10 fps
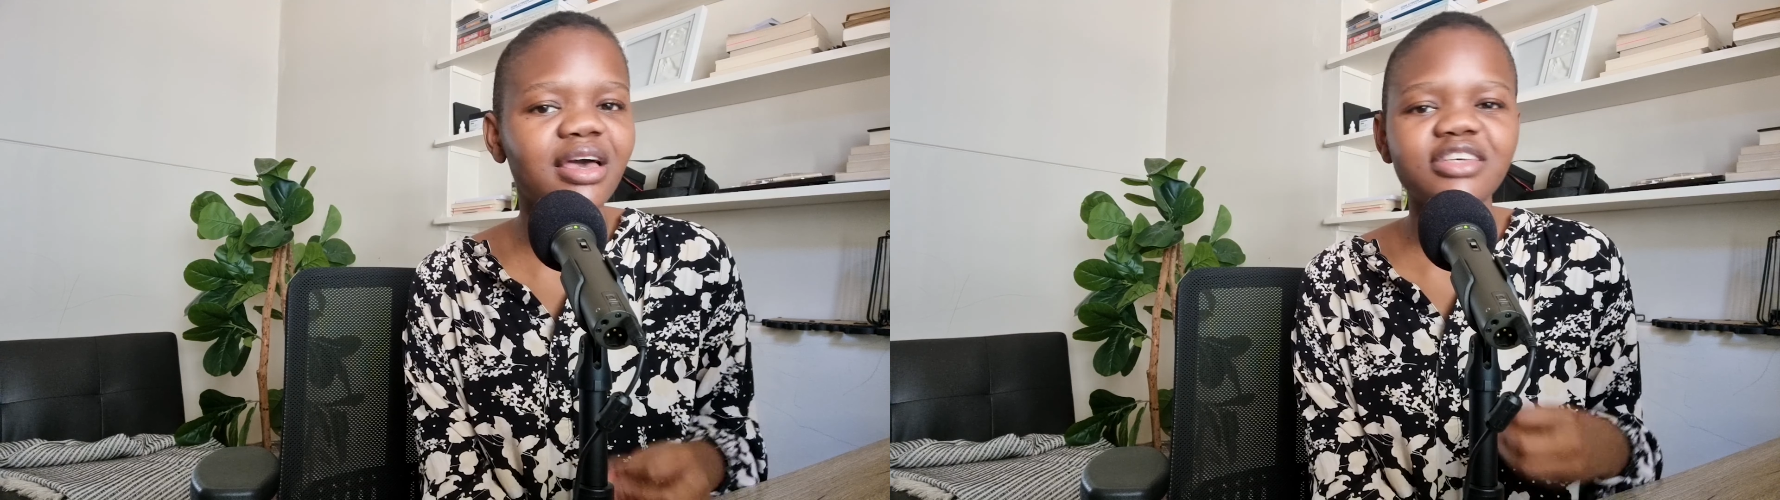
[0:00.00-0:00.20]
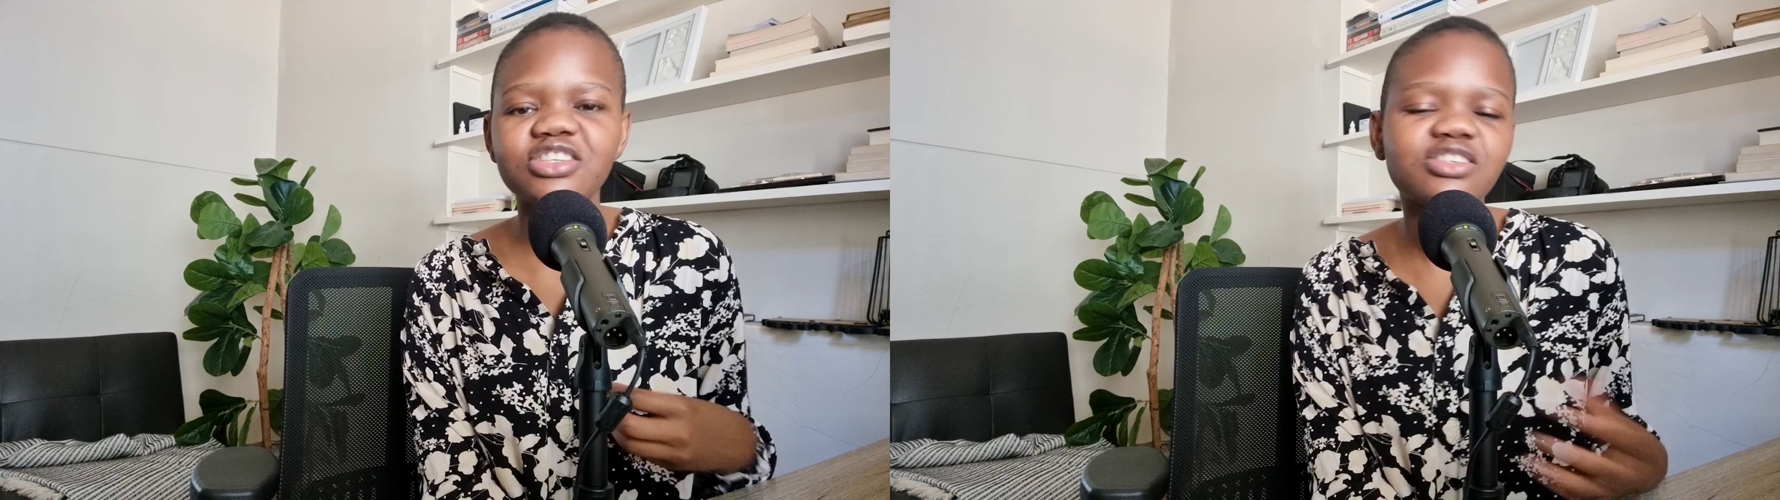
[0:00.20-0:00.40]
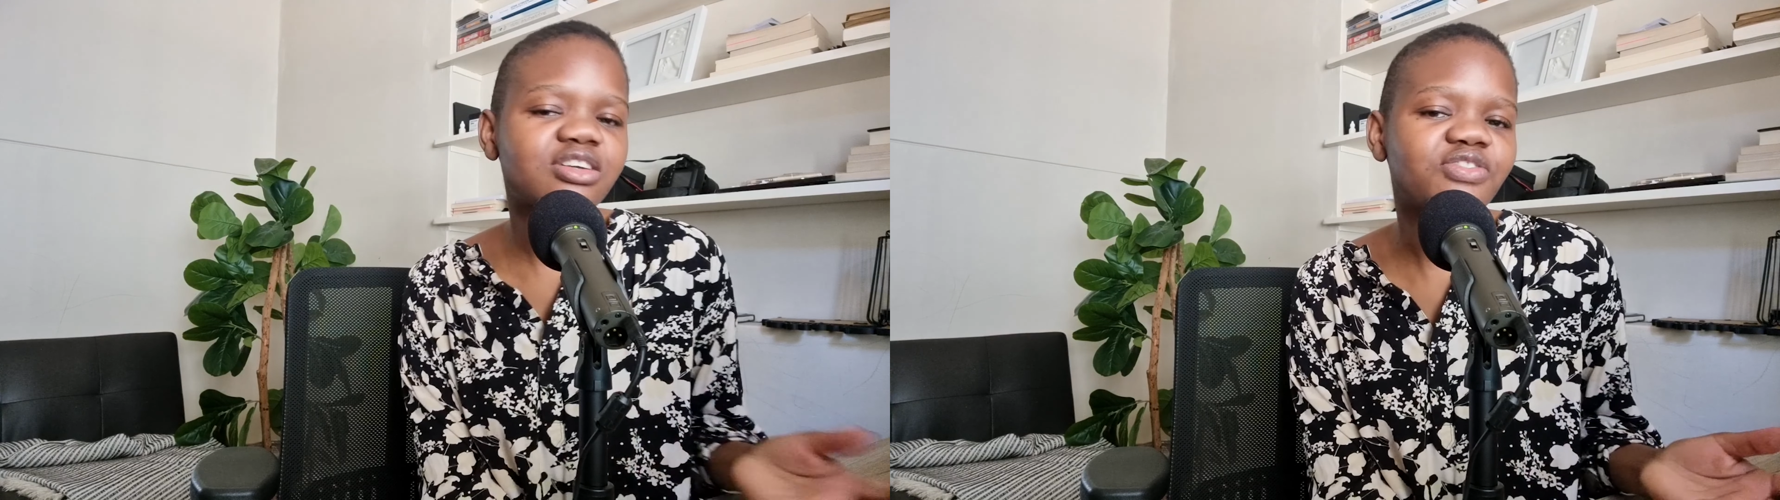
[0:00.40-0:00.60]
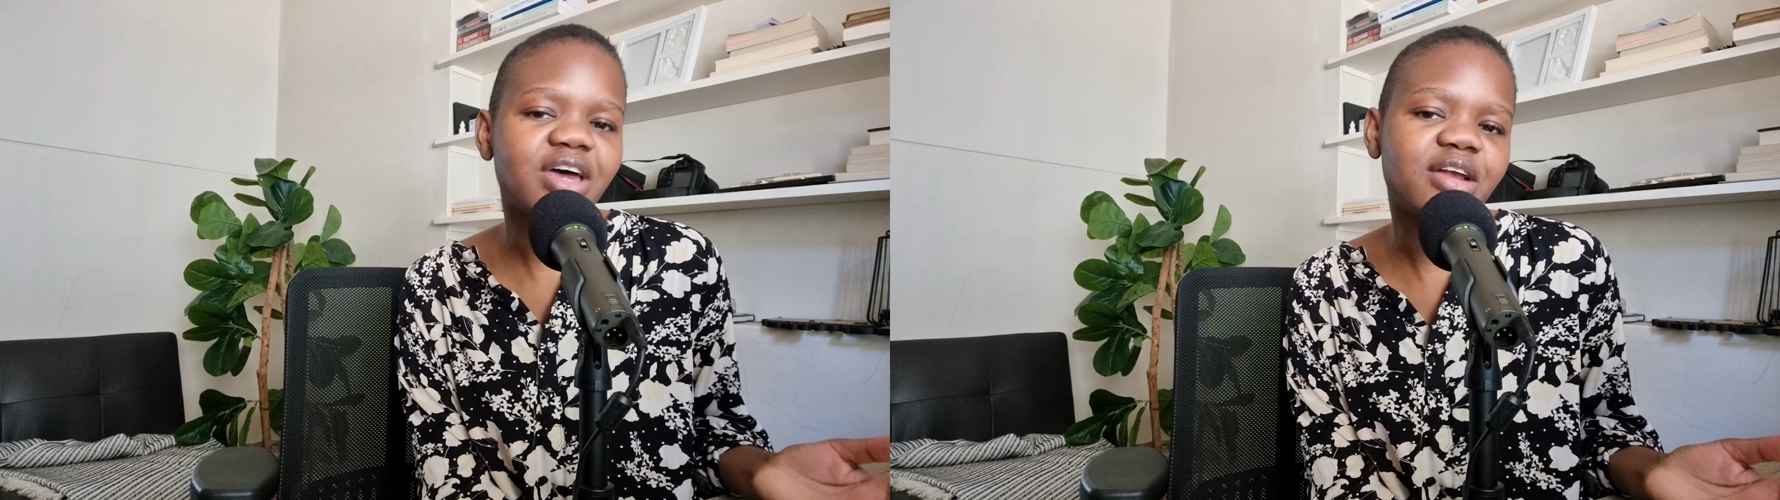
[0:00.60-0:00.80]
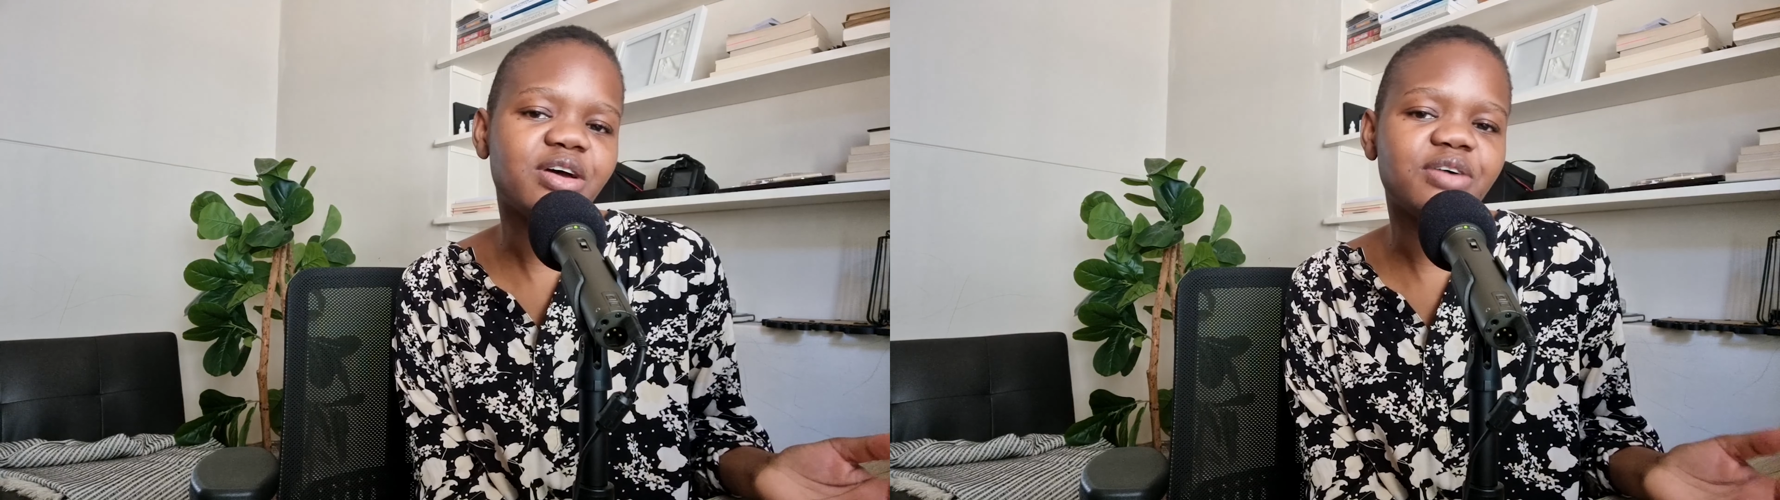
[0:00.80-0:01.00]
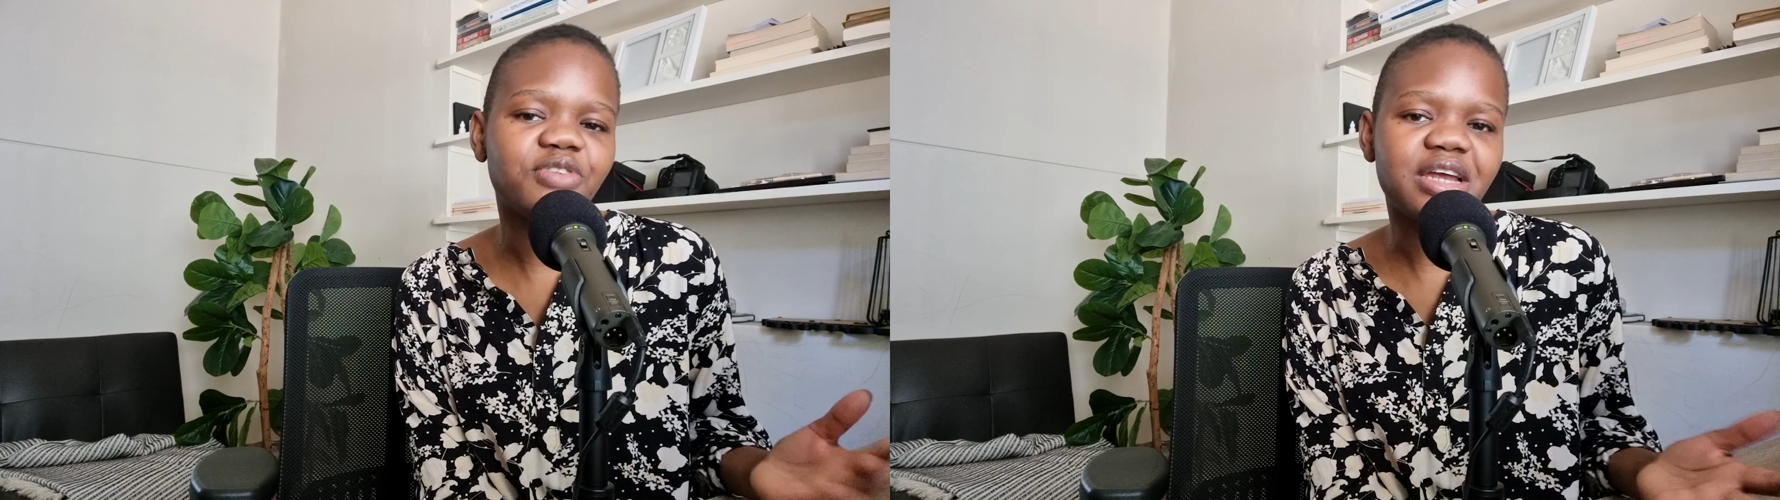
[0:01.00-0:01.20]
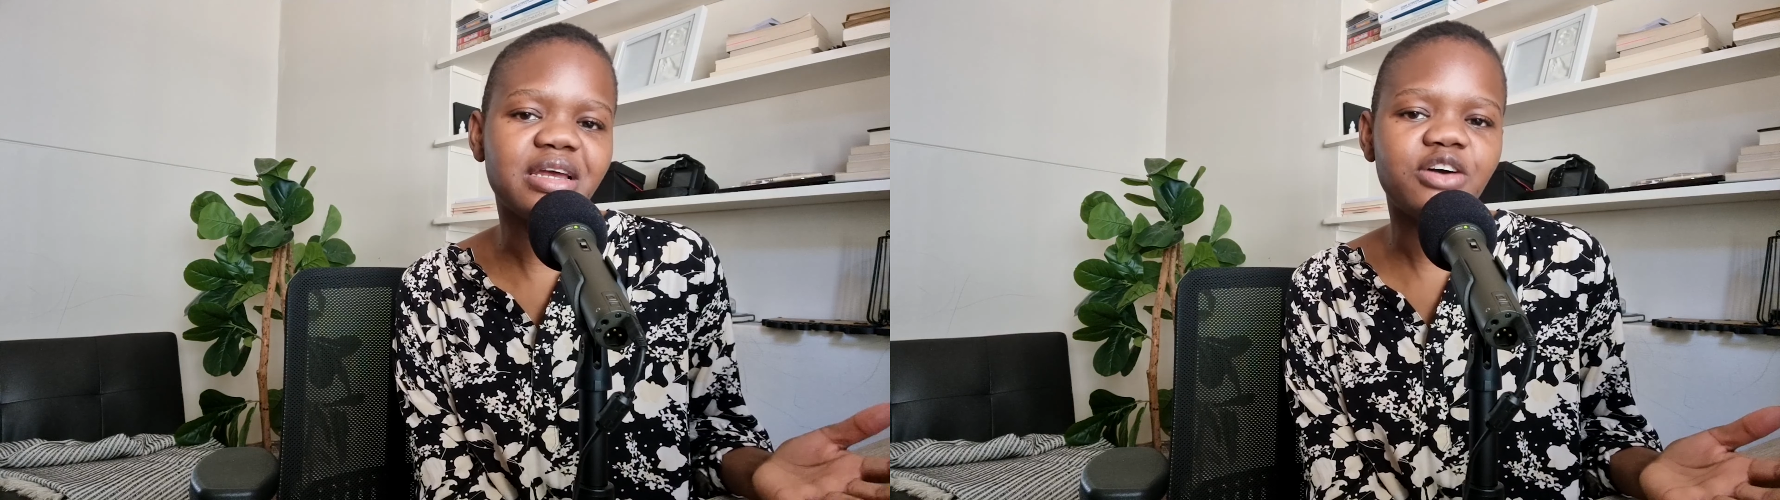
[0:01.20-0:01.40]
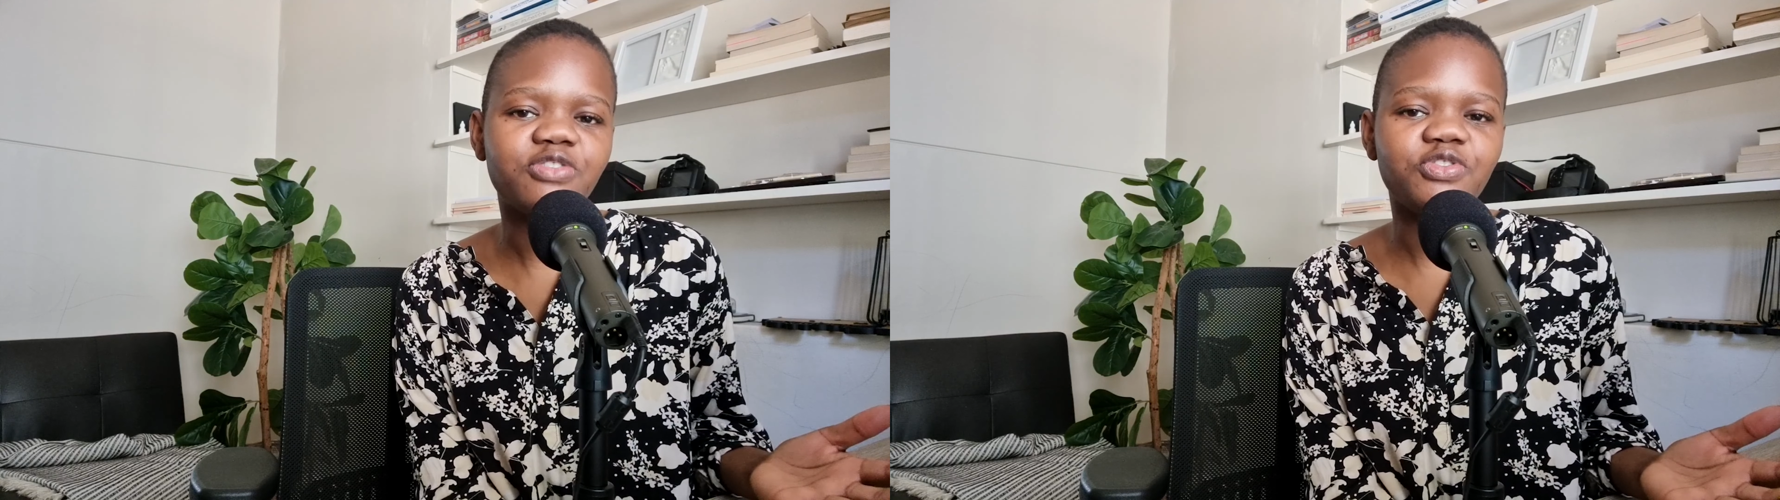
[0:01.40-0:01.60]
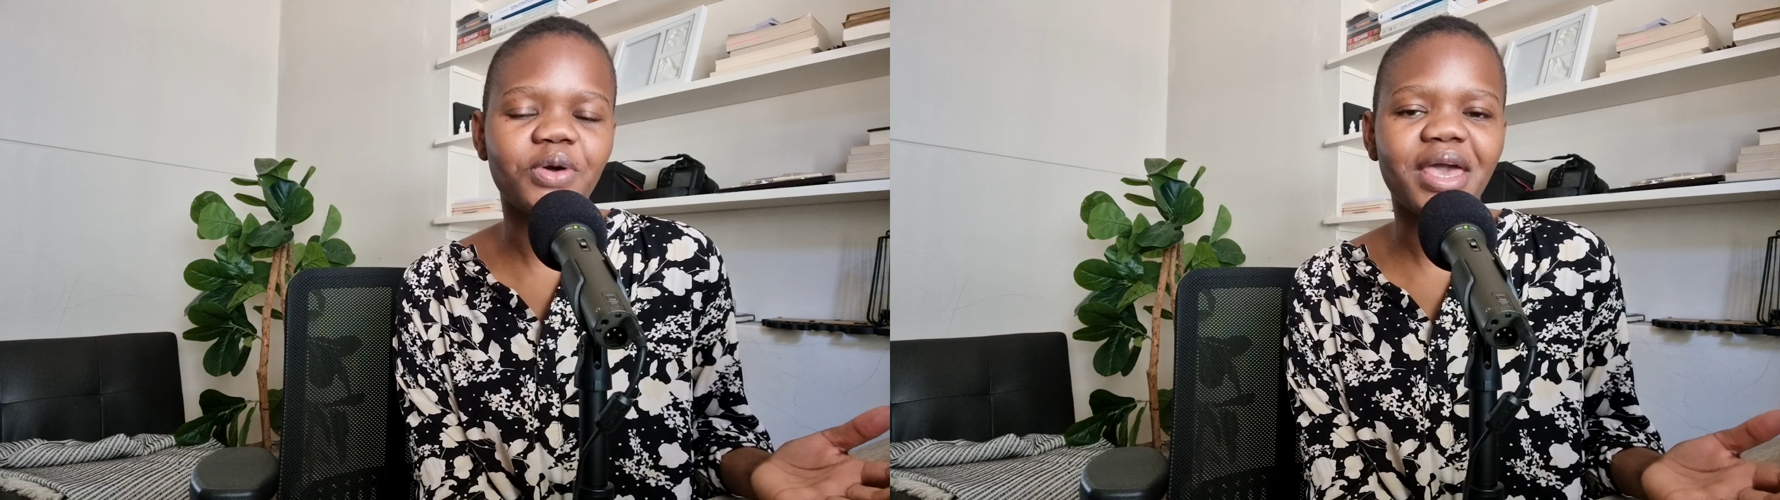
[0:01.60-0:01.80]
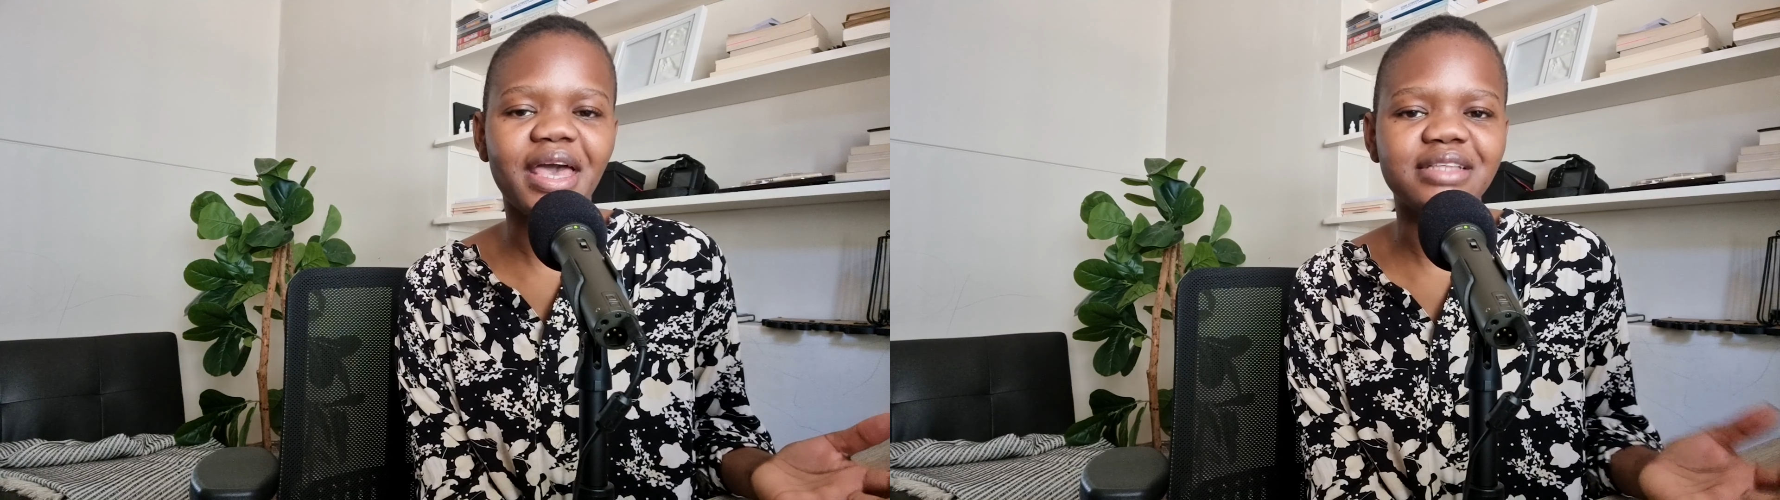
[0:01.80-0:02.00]
it's just gonna run out of your
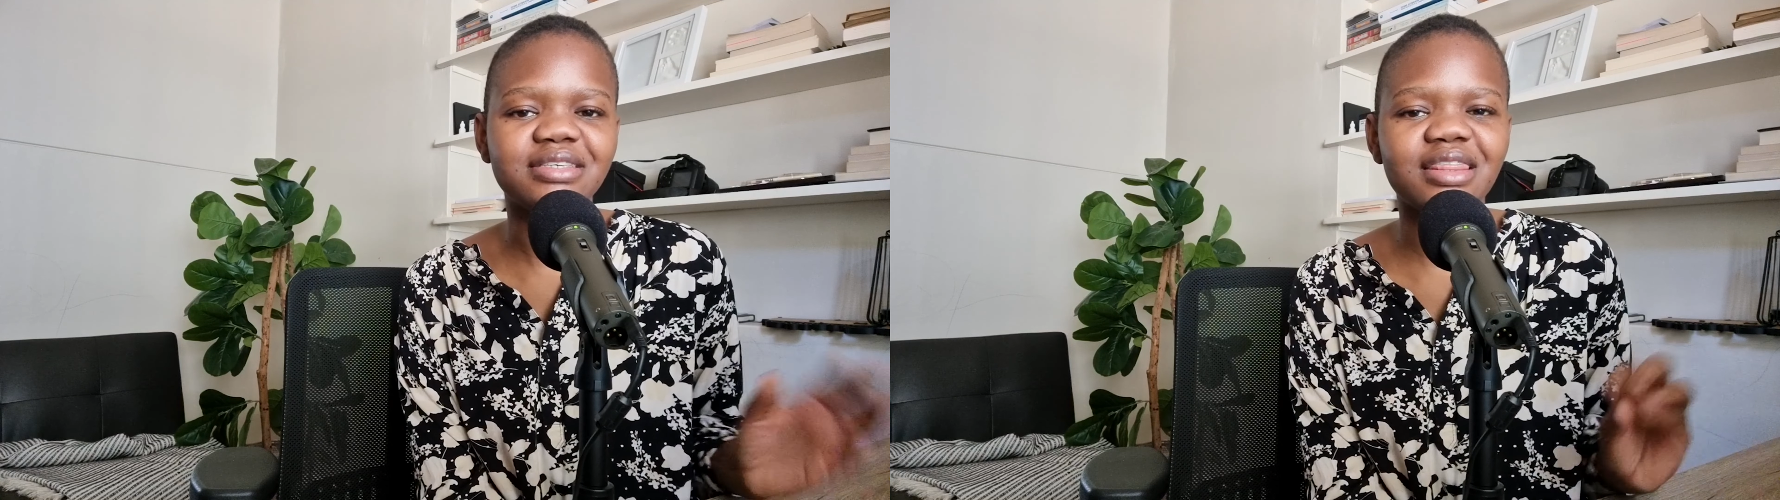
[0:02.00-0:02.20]
hands.